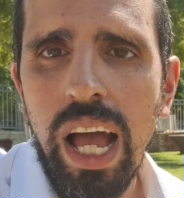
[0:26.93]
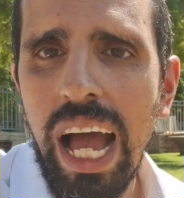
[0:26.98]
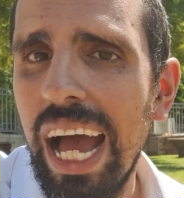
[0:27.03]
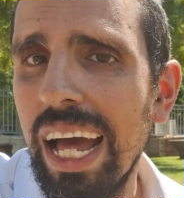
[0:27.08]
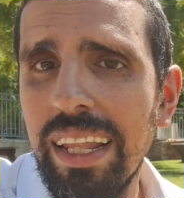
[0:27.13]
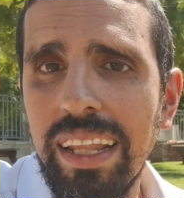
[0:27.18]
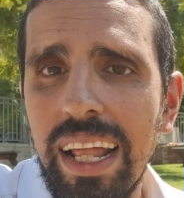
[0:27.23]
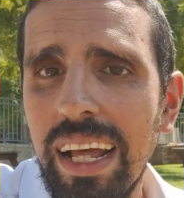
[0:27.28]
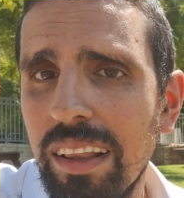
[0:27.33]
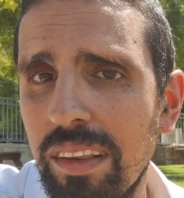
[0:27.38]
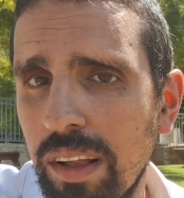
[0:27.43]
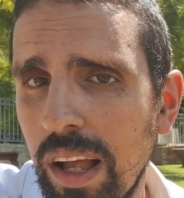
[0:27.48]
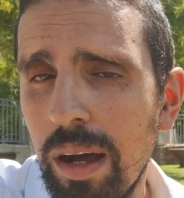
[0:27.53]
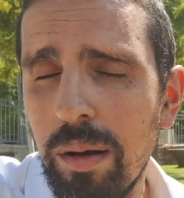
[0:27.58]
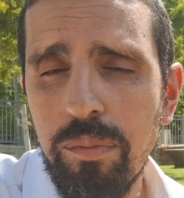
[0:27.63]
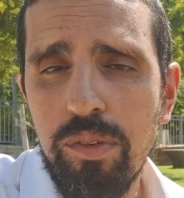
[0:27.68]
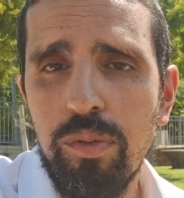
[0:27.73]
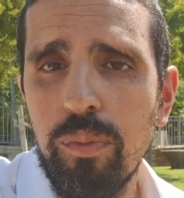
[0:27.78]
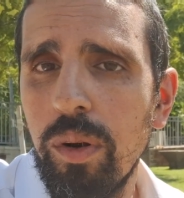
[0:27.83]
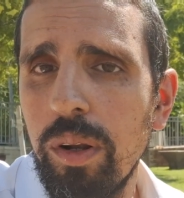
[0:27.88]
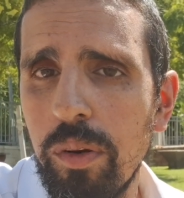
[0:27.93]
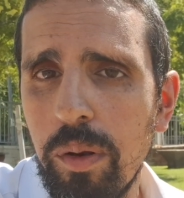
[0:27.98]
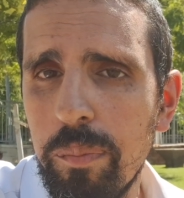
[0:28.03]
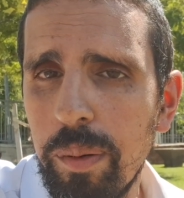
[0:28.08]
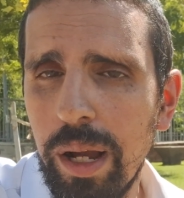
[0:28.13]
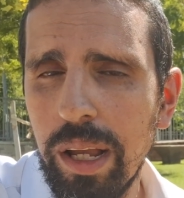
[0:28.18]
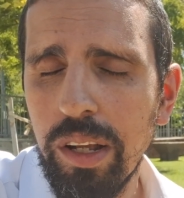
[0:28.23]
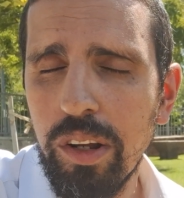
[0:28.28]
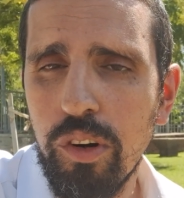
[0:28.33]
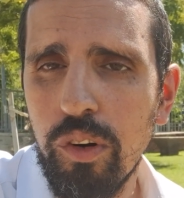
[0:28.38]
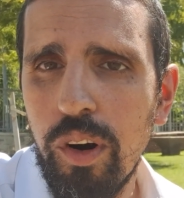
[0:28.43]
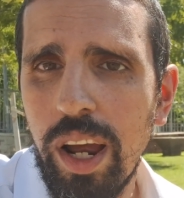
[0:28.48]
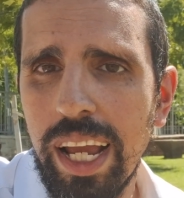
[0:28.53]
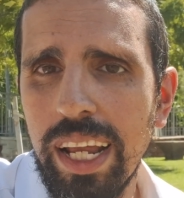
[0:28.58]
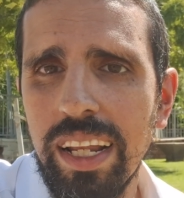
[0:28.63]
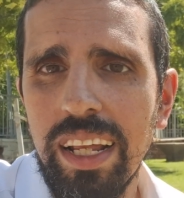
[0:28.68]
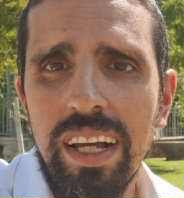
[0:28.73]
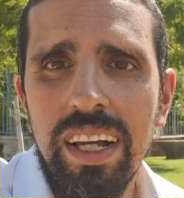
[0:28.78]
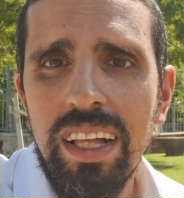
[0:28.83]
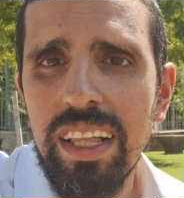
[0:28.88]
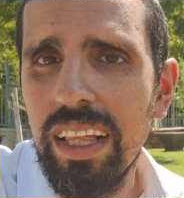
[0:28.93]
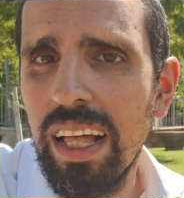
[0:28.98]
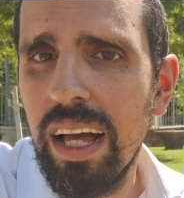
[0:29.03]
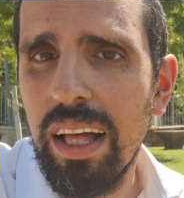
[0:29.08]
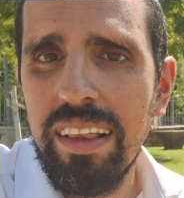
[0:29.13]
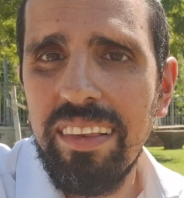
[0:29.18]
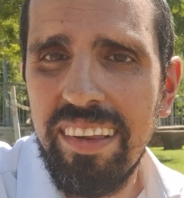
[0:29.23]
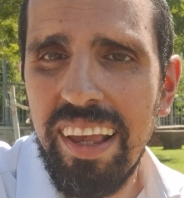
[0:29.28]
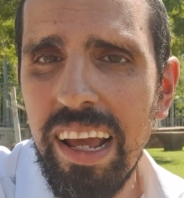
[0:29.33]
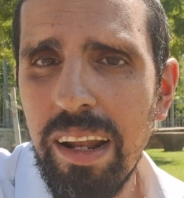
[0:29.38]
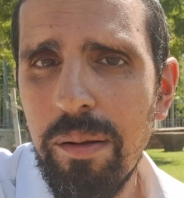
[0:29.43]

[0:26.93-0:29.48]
And that comes when you're buying grain, 10%